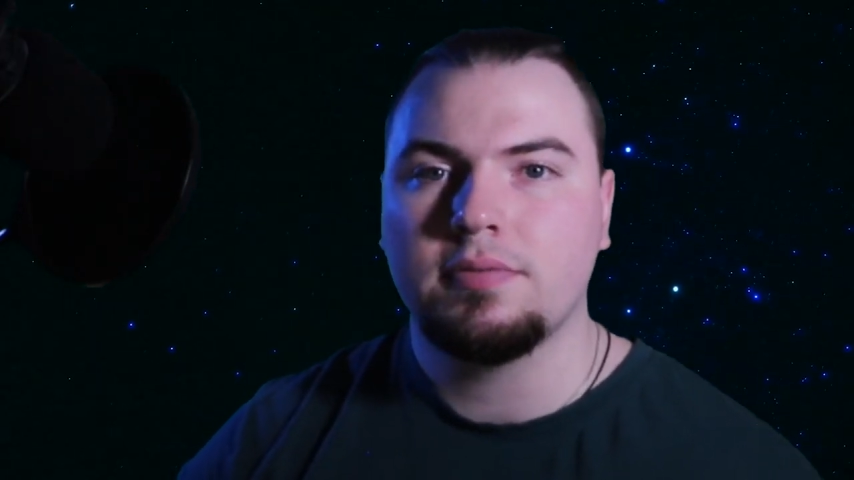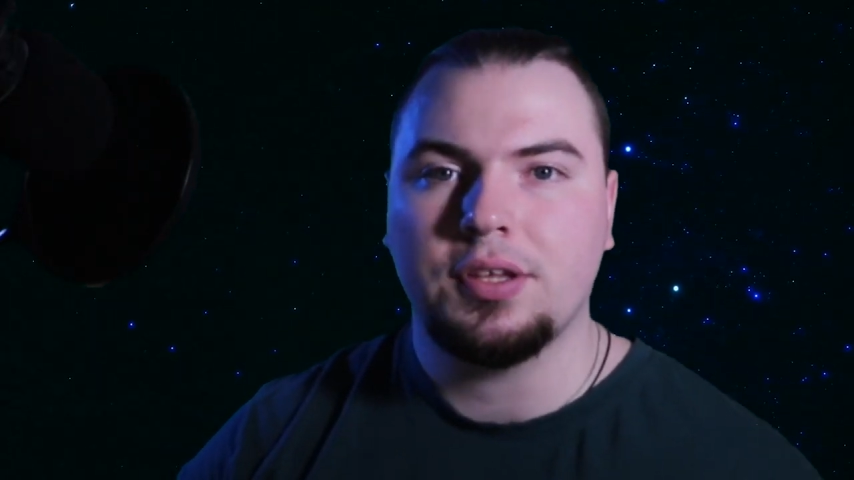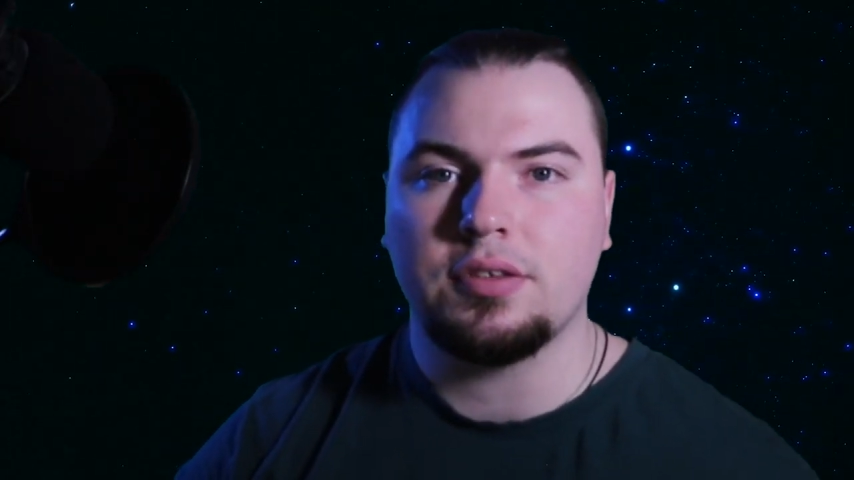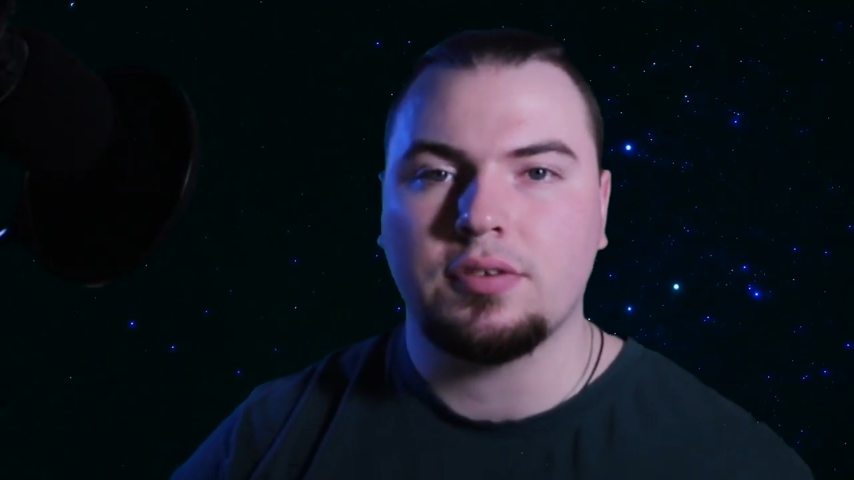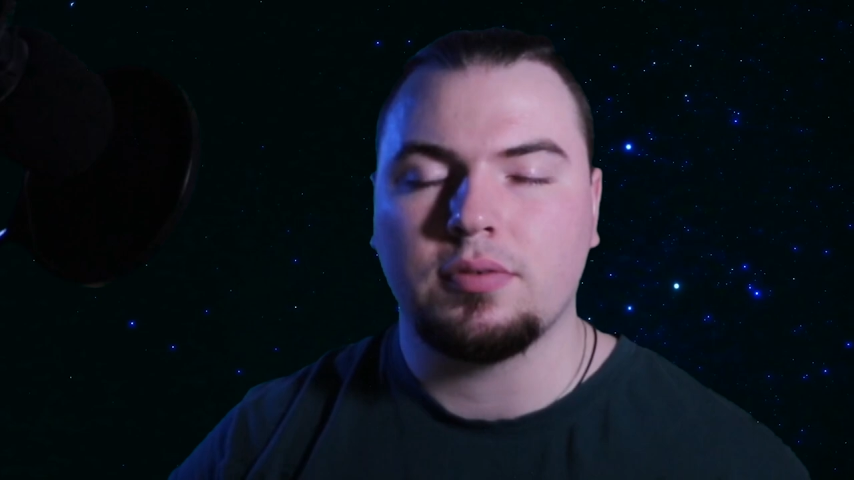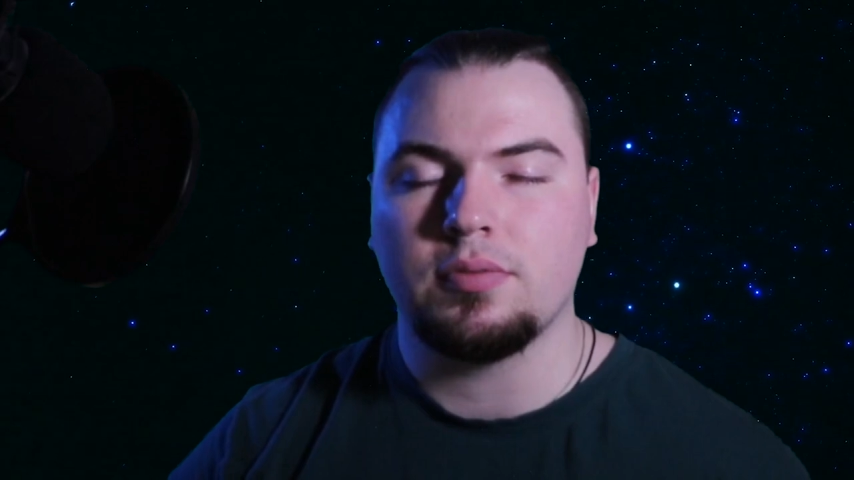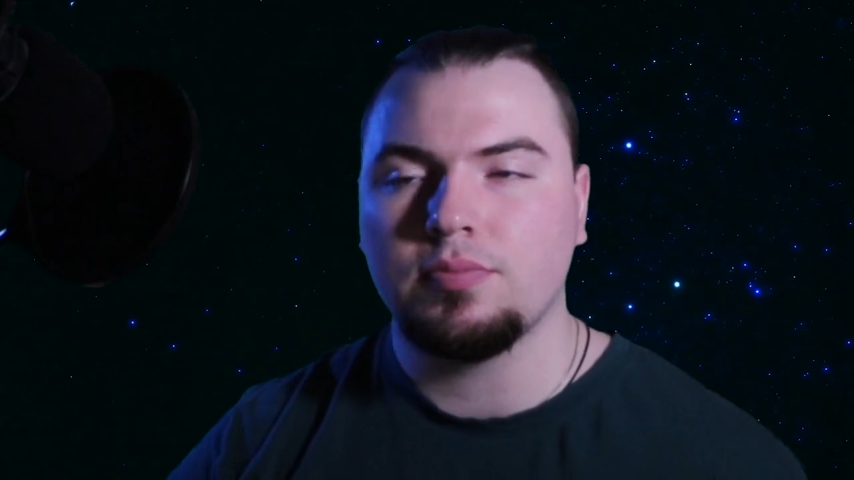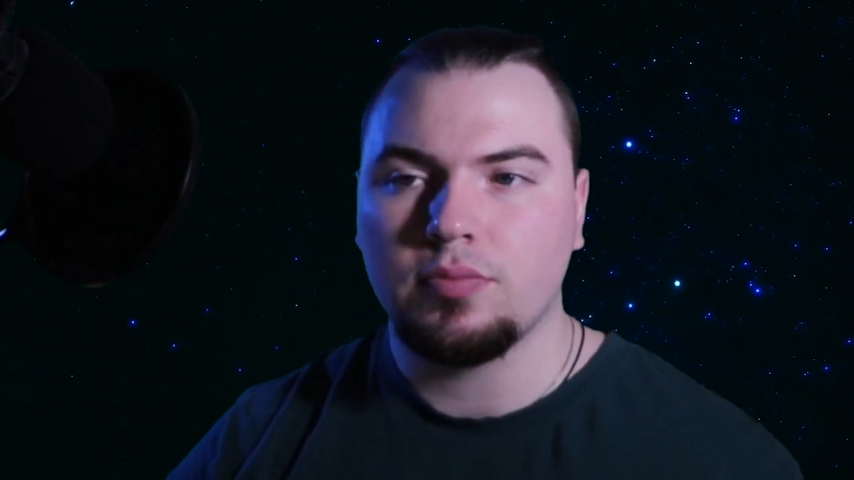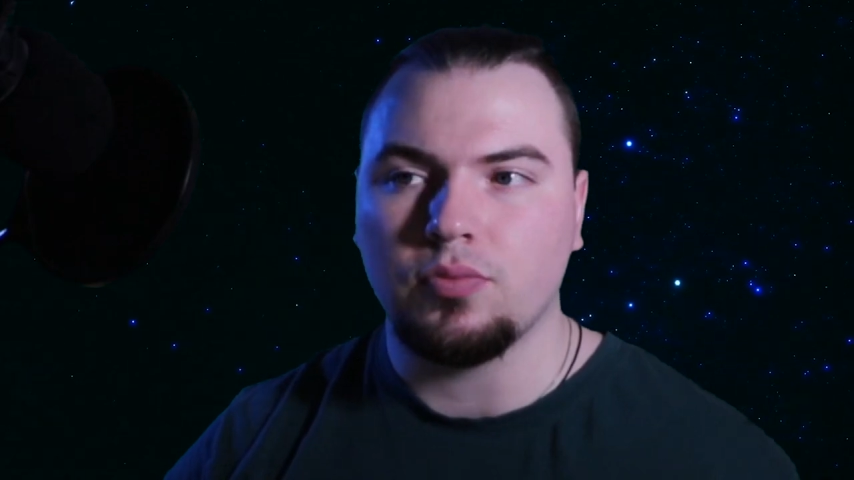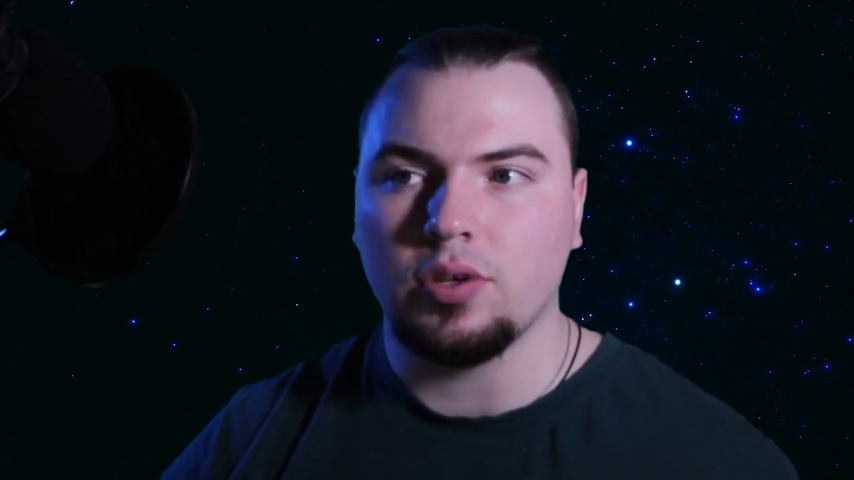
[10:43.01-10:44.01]
It's
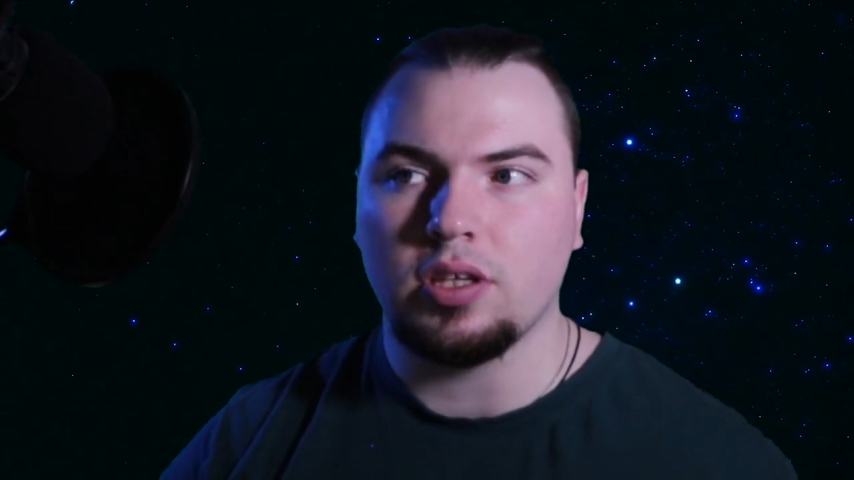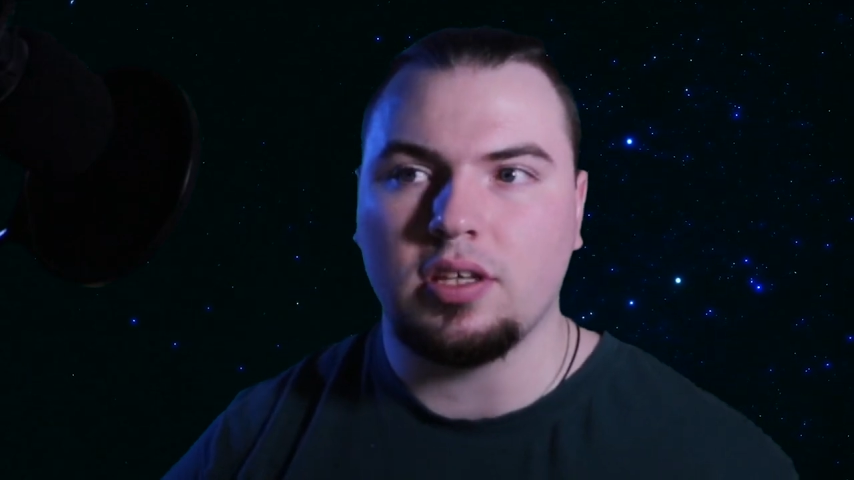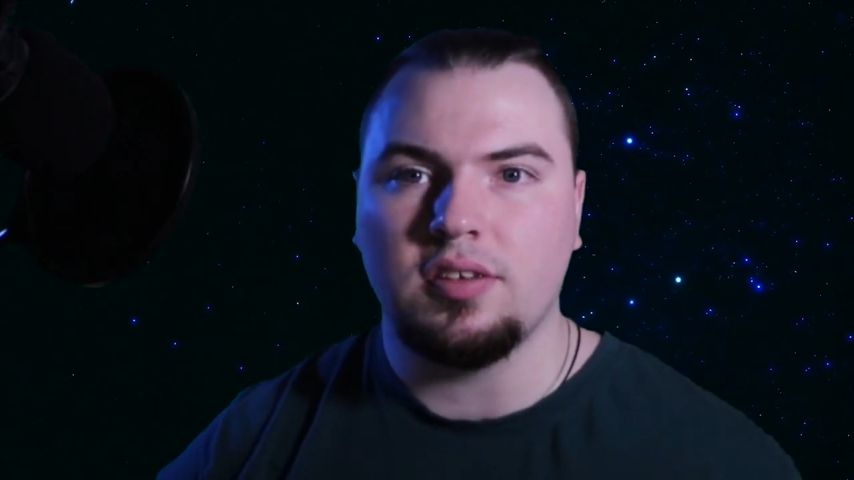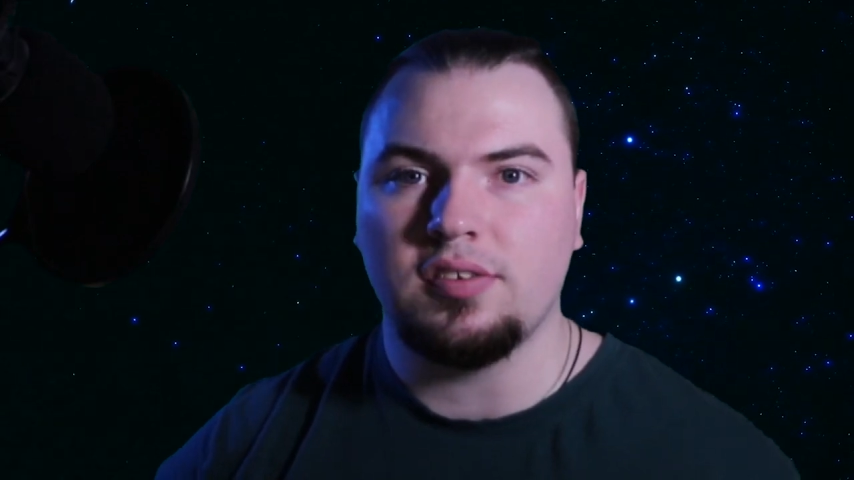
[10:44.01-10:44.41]
really easy